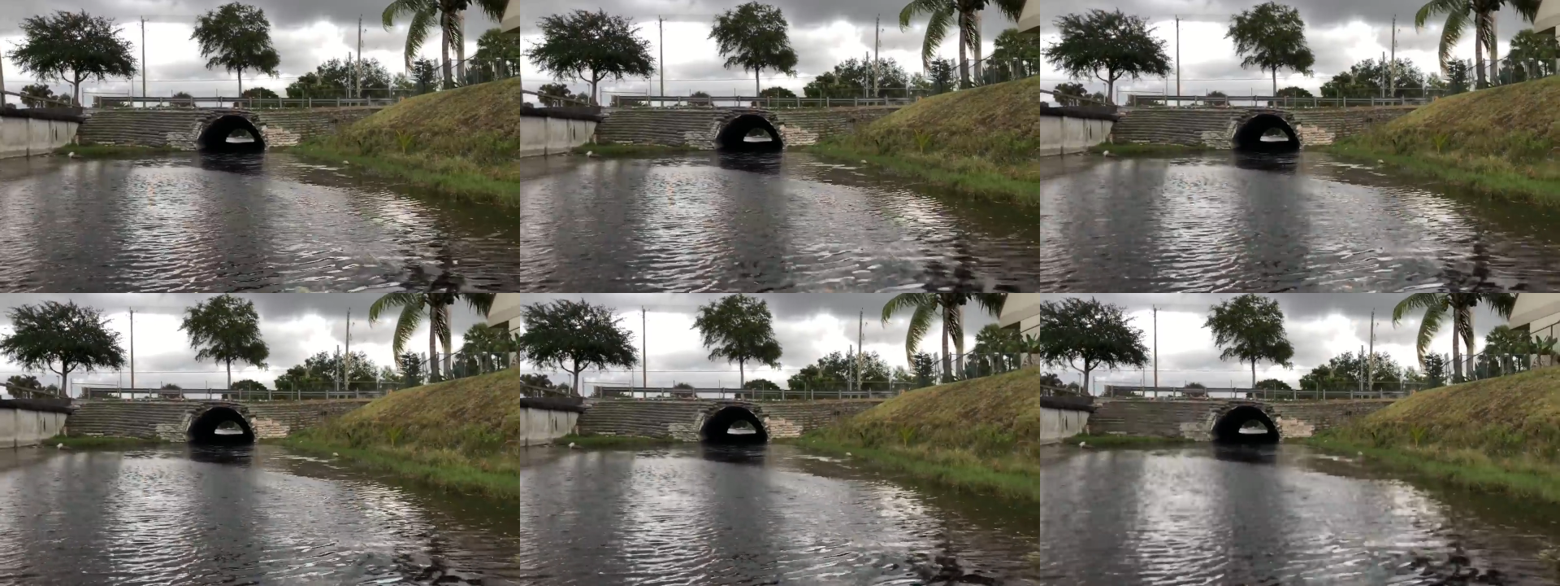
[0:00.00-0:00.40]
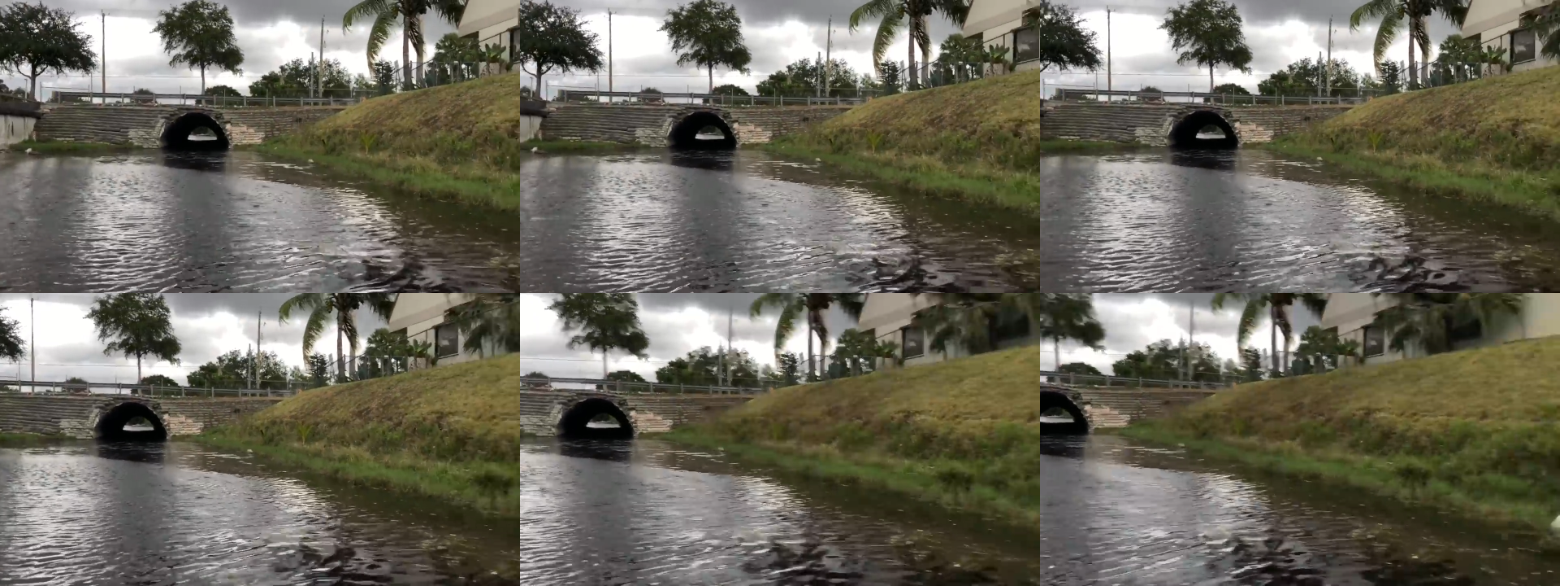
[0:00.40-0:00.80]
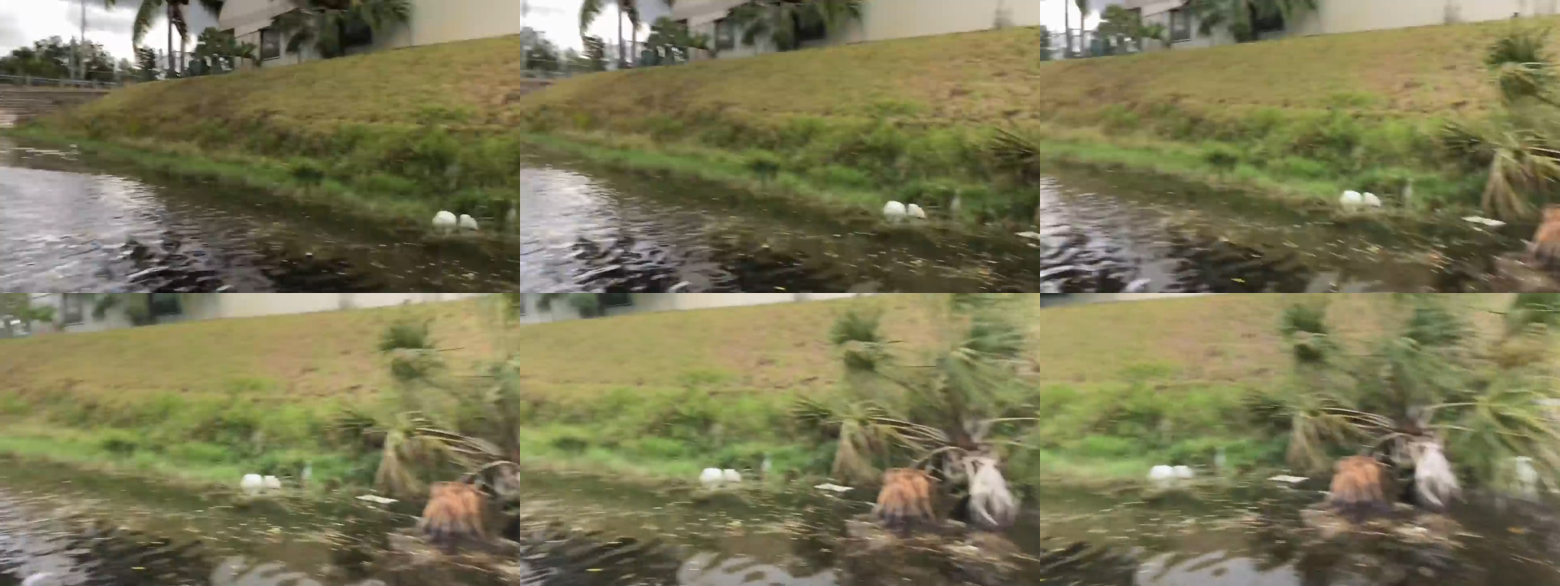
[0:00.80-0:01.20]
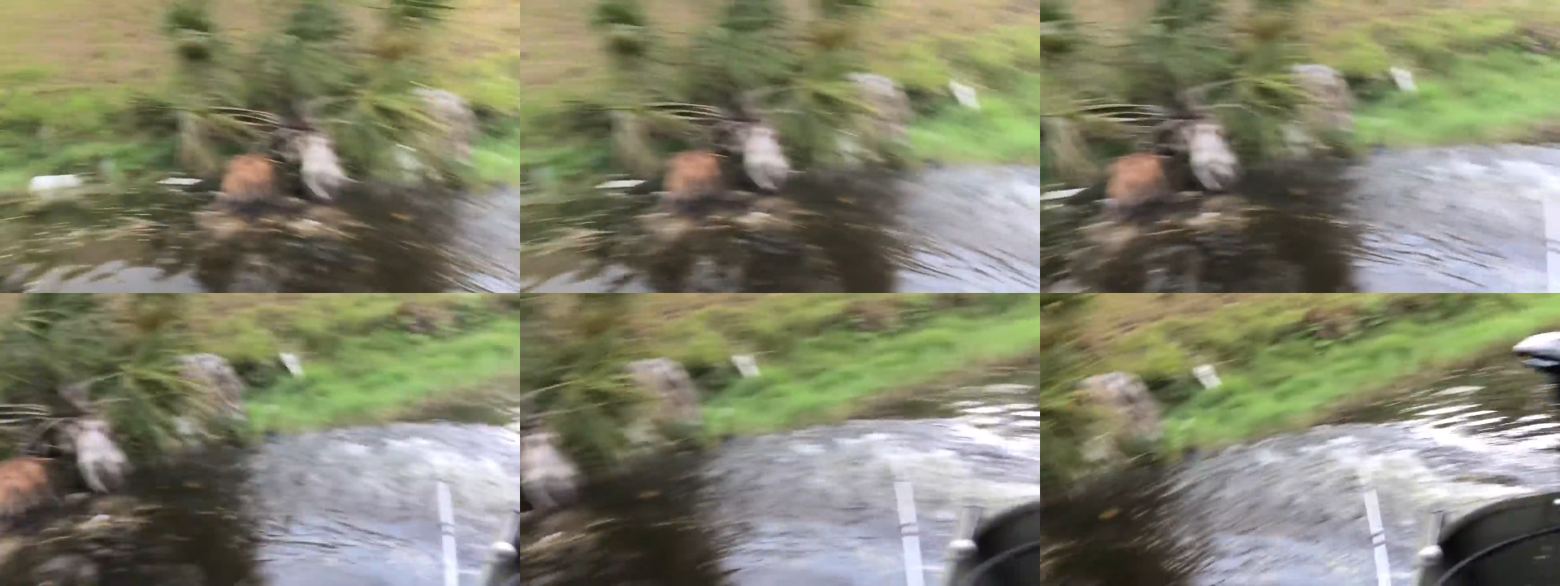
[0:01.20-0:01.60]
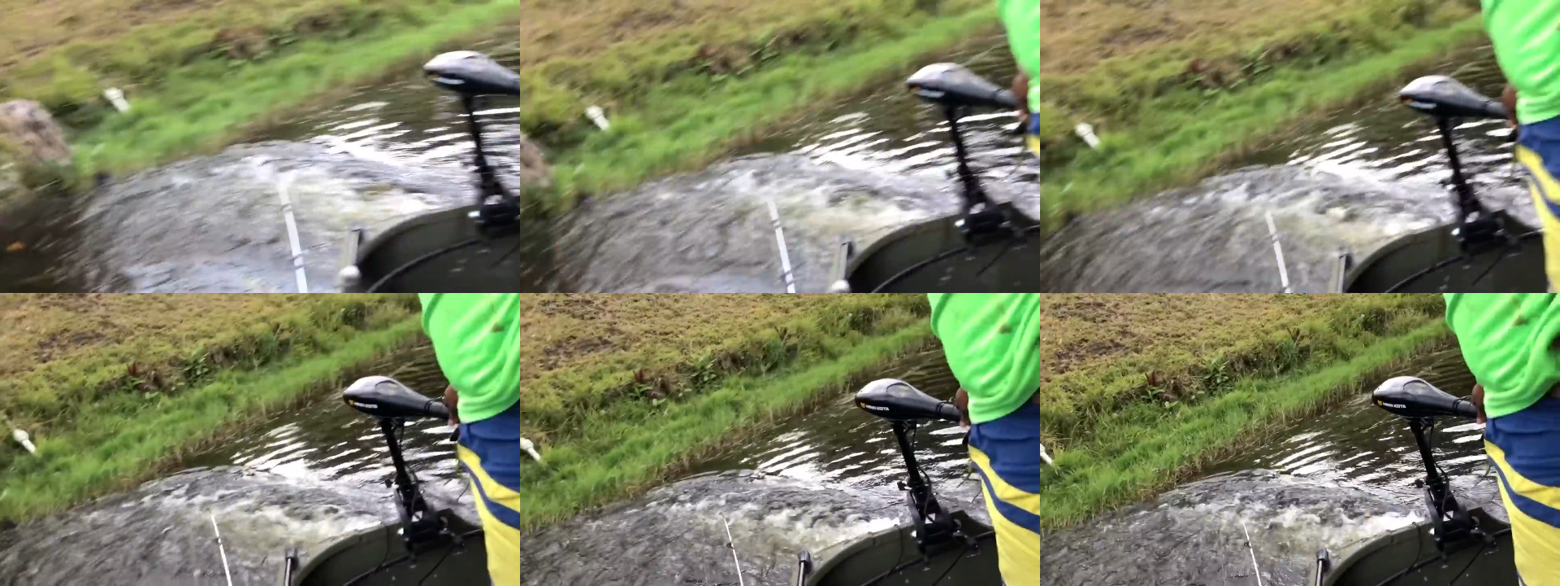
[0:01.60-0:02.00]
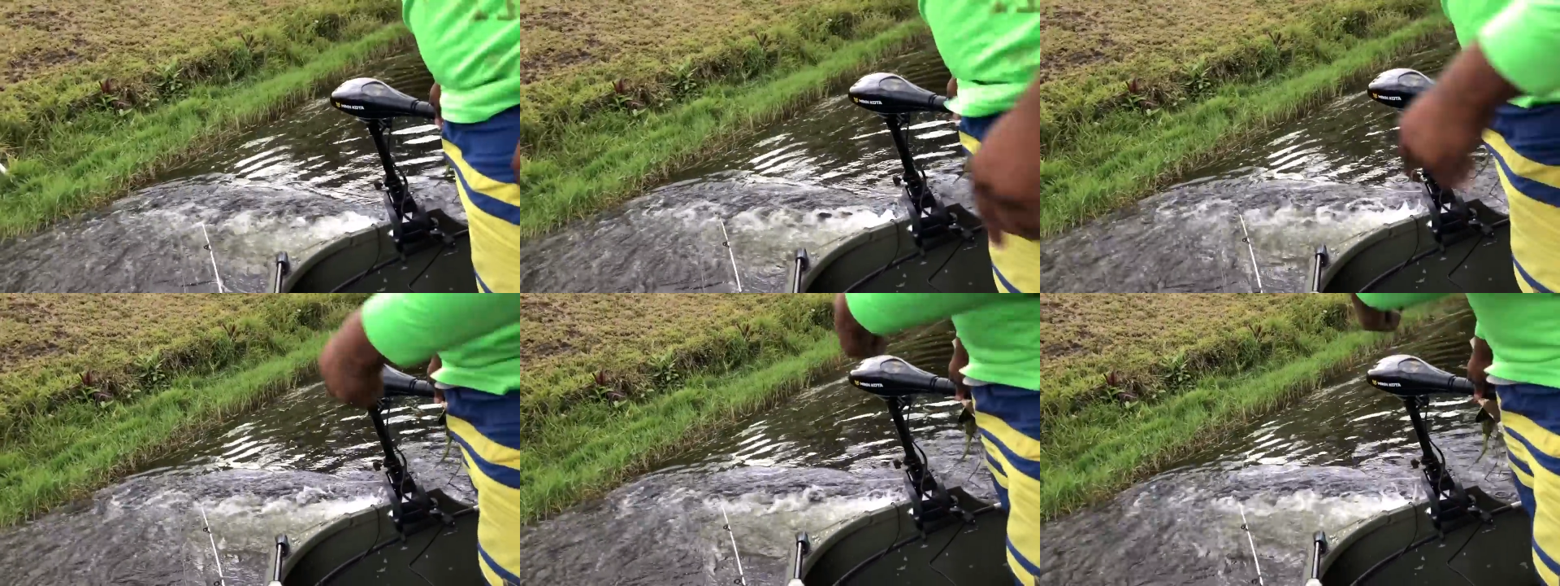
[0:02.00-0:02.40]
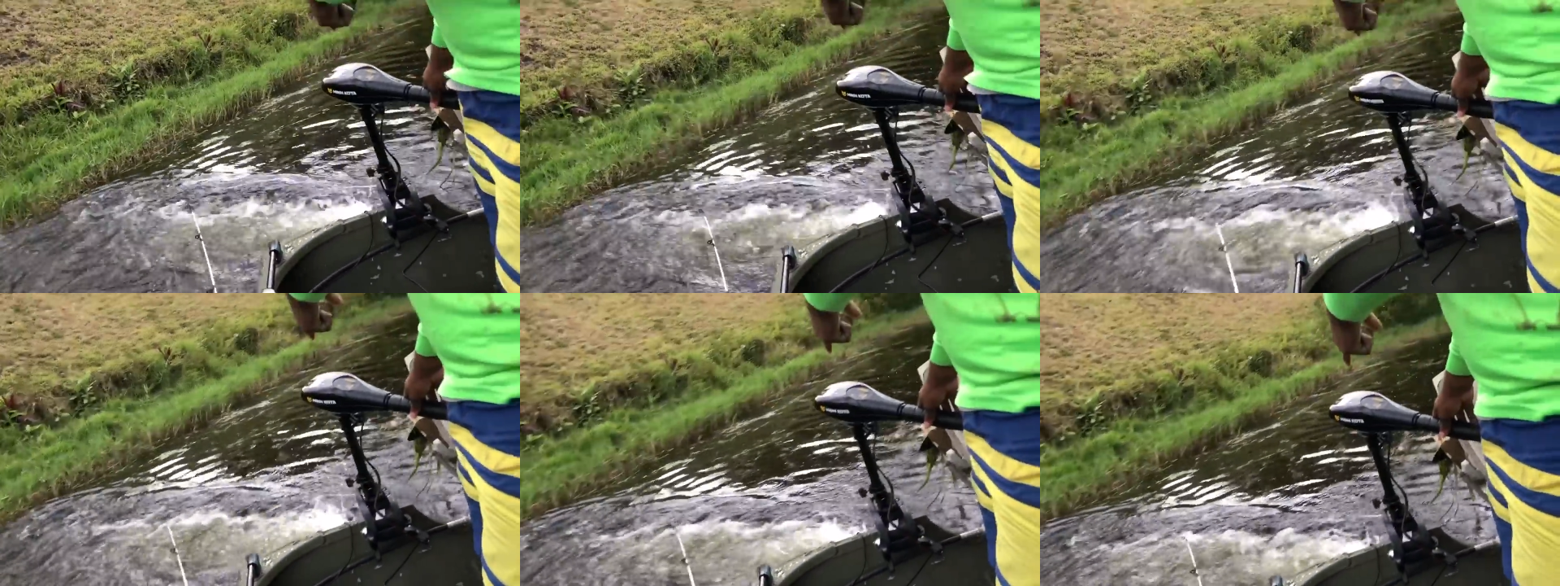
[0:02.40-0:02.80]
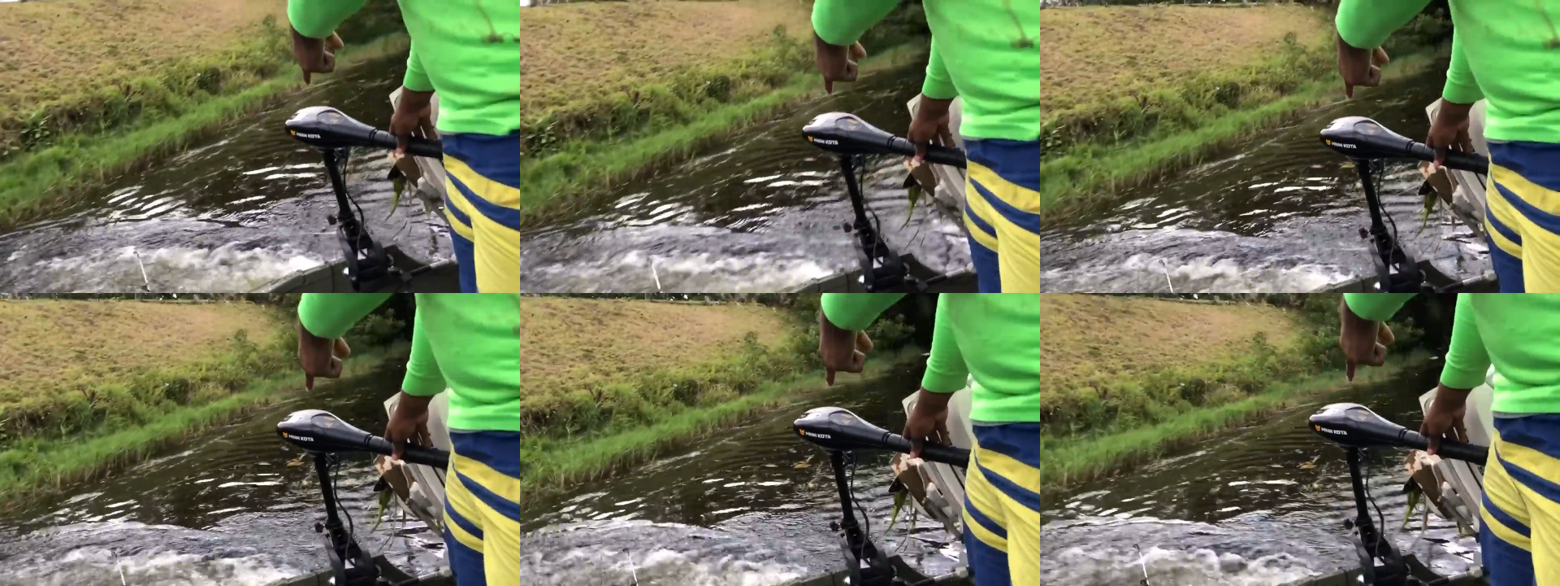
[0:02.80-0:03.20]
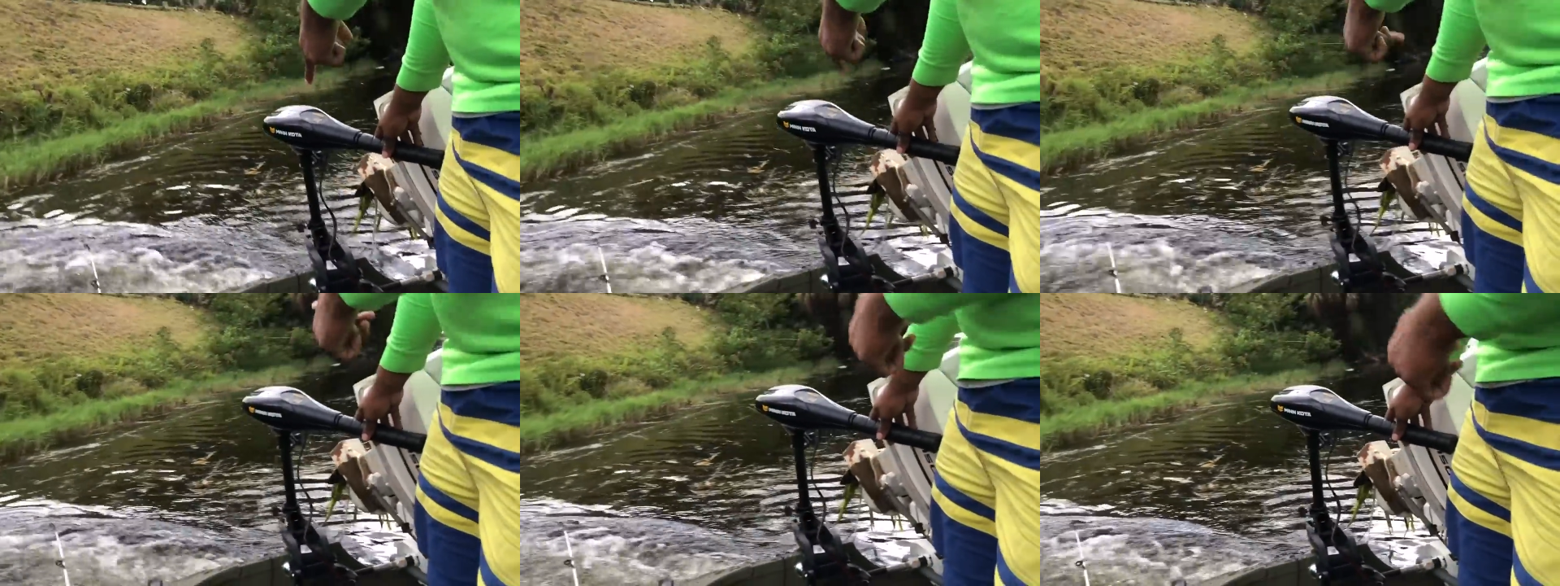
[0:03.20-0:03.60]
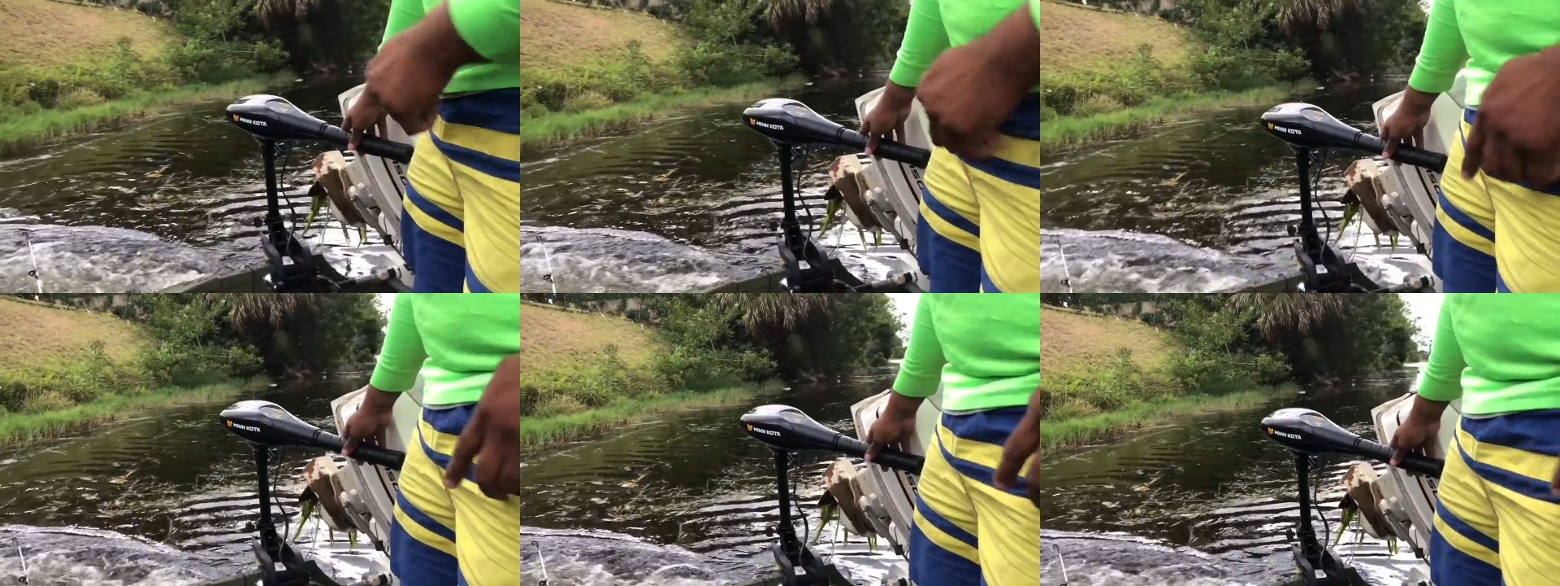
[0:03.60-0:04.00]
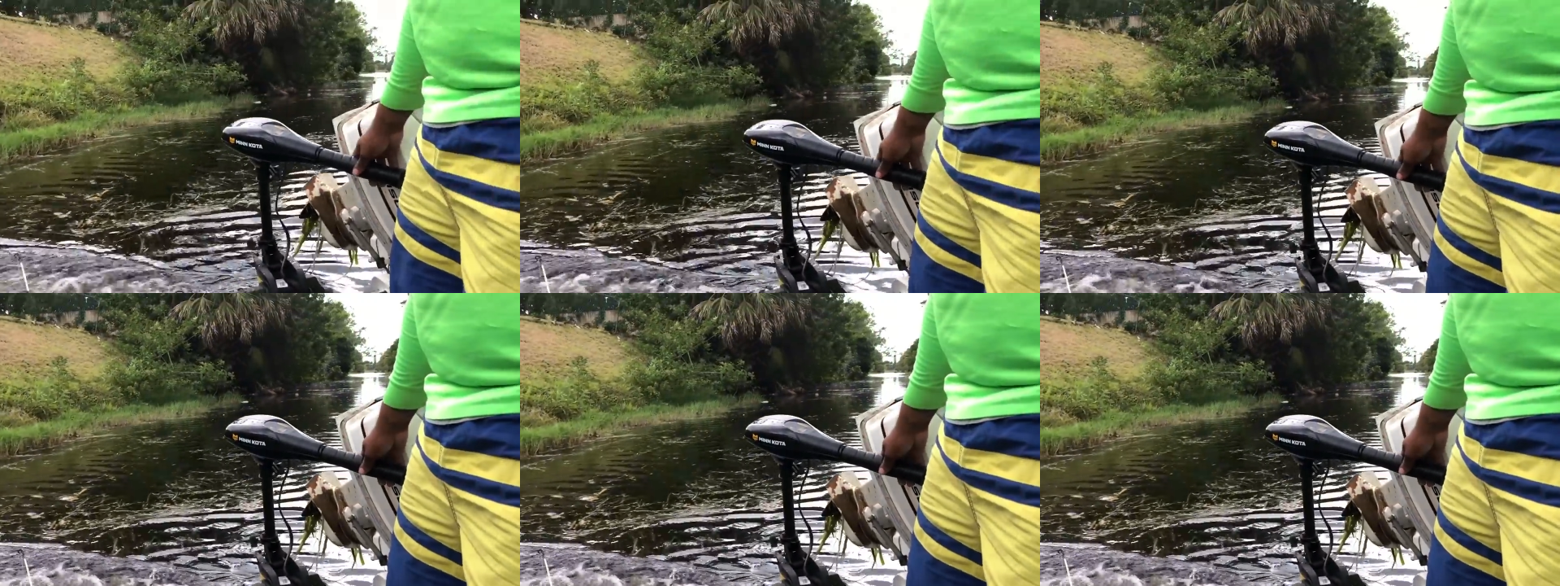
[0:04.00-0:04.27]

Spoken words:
Nobody's mouth can be seen.